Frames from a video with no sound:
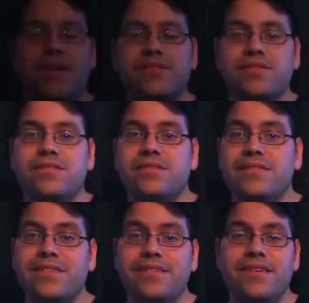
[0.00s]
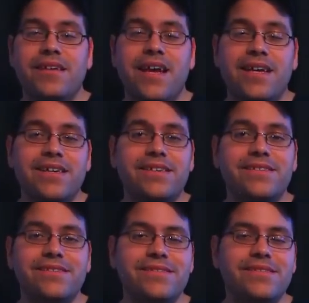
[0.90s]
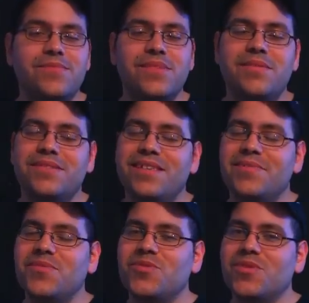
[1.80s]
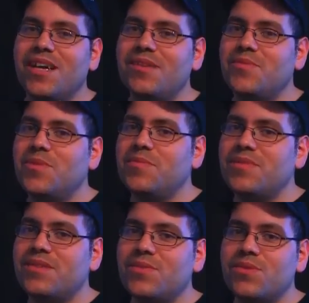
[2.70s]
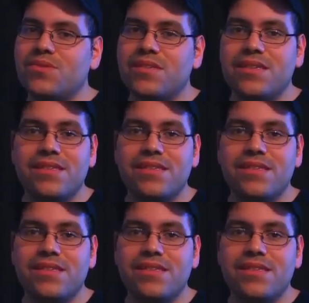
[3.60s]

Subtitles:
As you can see, a handgun, sometimes not the most reliable weapon in the world.